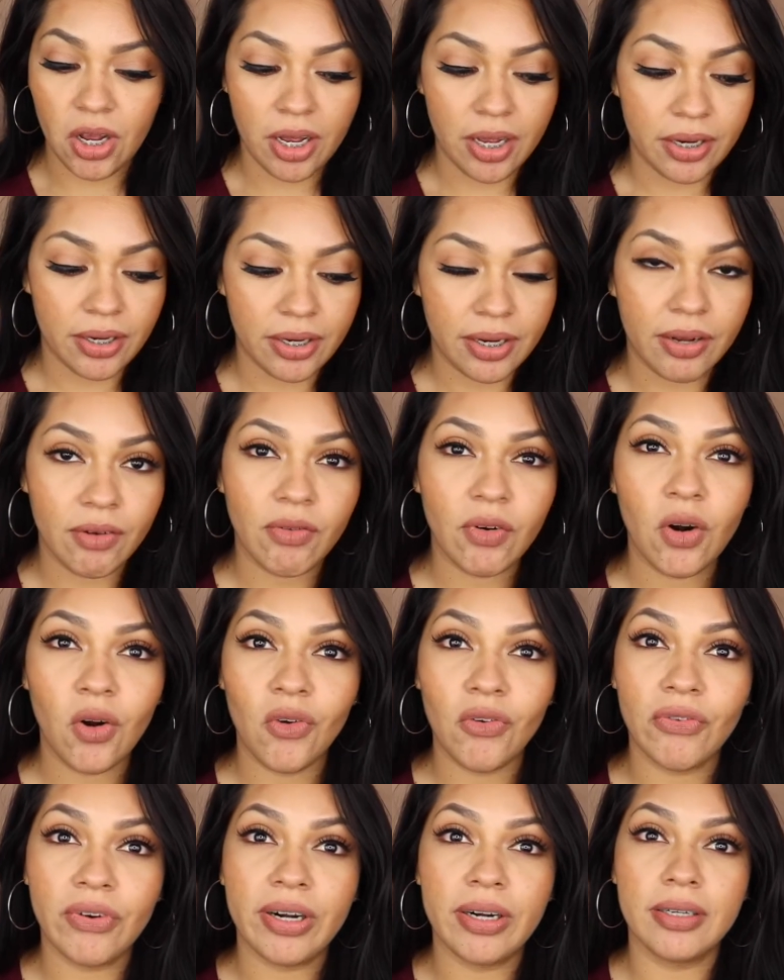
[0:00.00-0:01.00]
on for
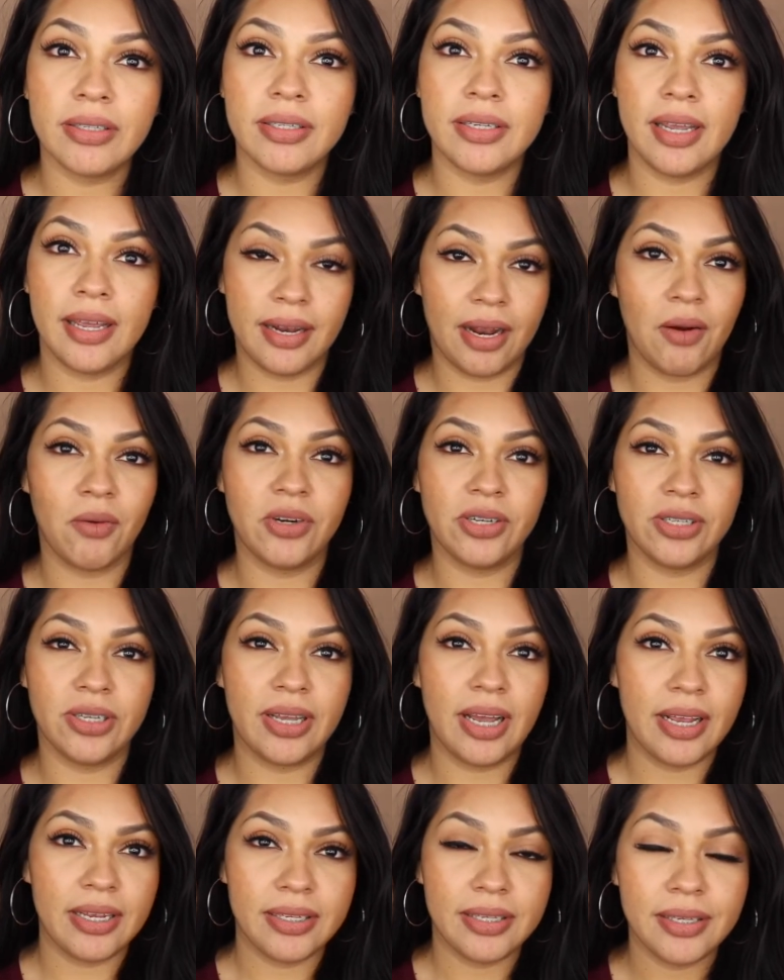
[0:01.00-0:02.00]
over 10 hours, you
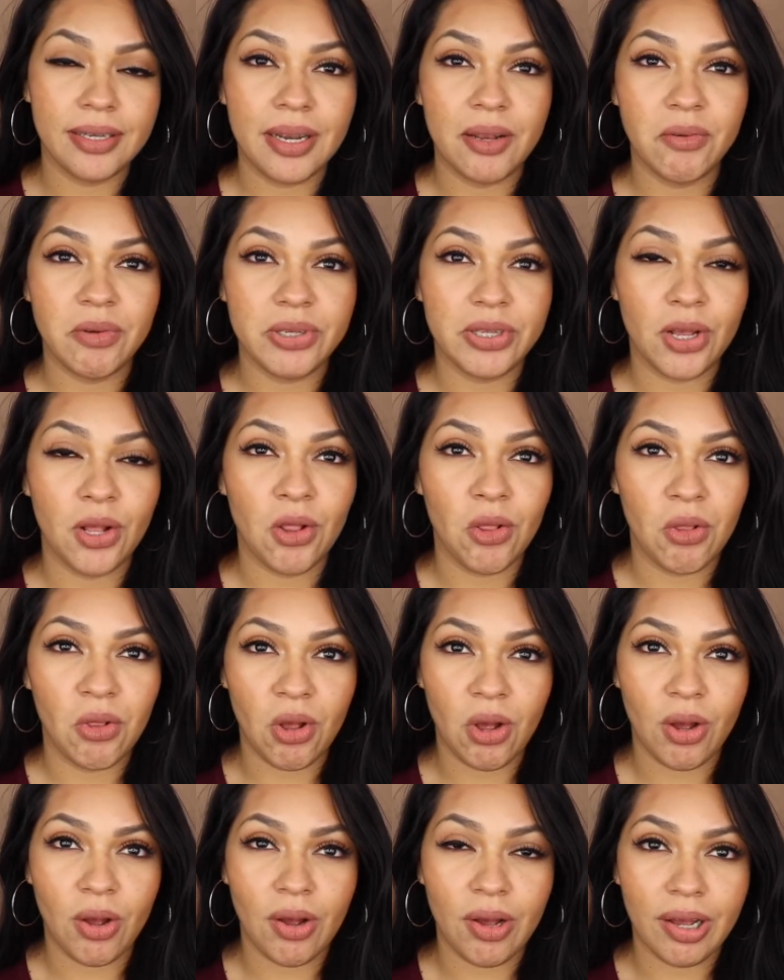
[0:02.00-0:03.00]
guys. Today was a
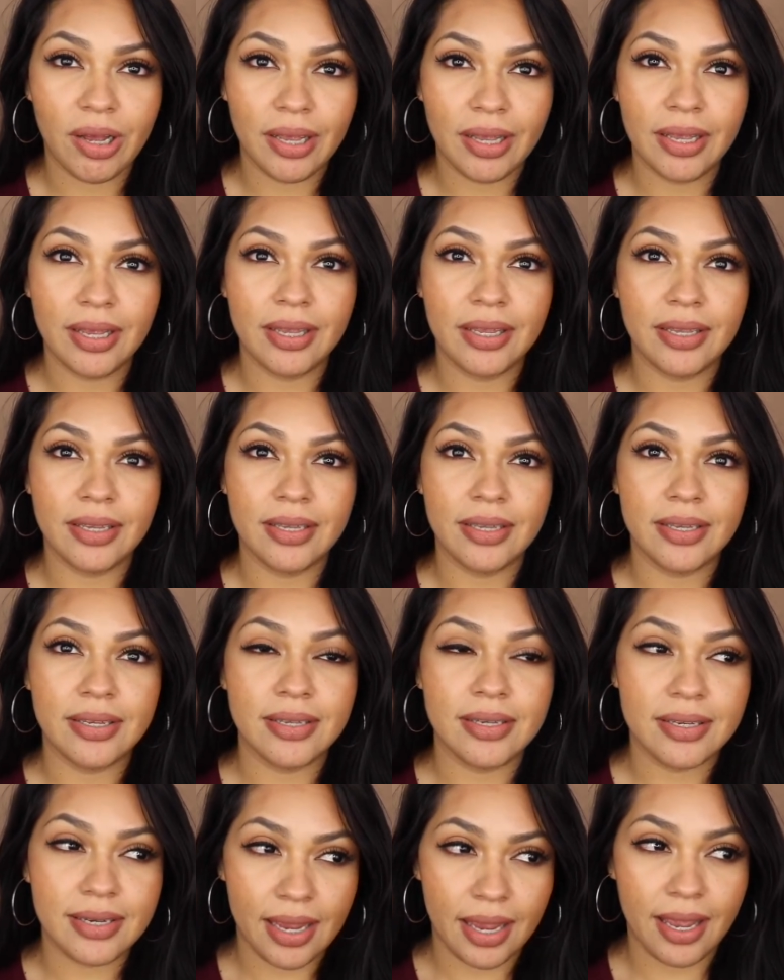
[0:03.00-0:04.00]
long
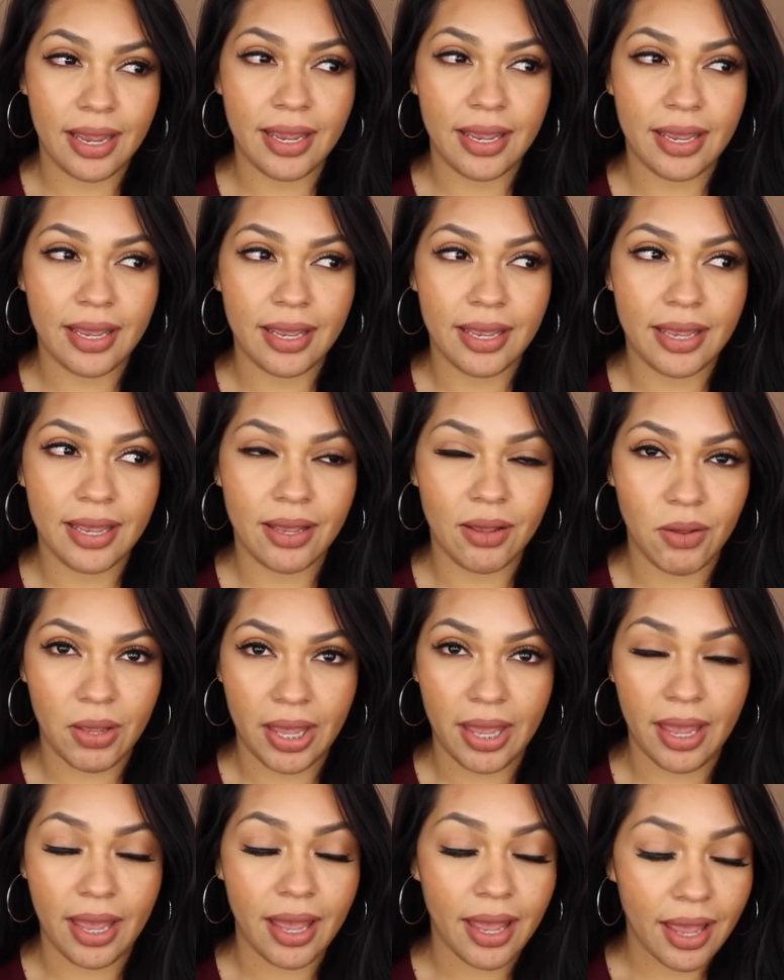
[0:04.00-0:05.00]
day,
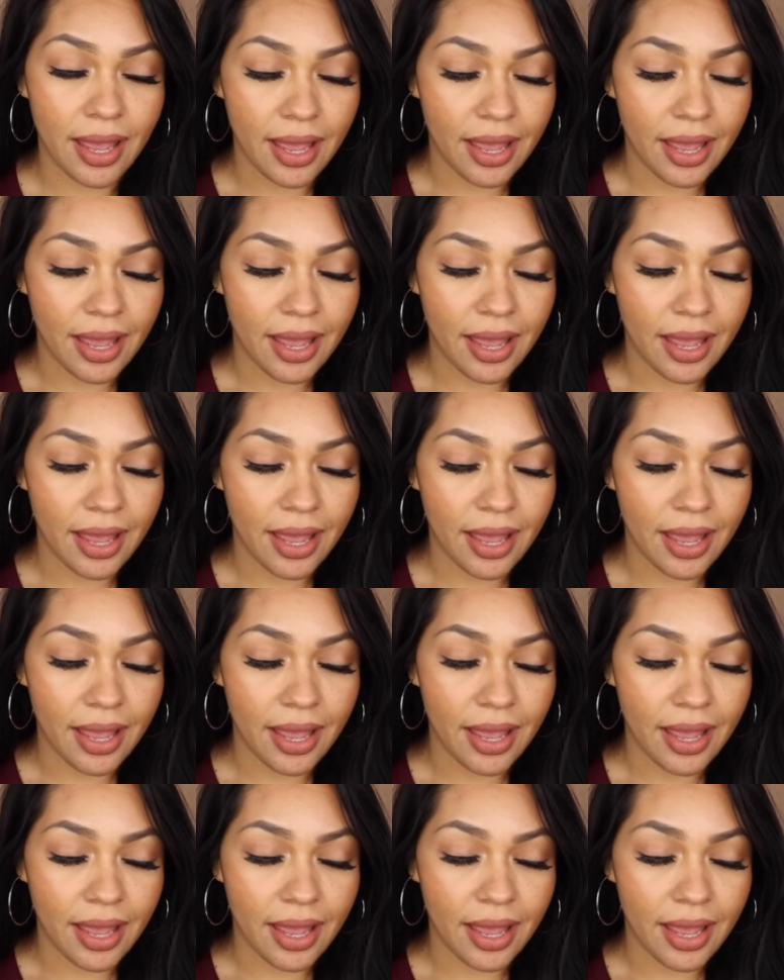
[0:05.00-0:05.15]
okay?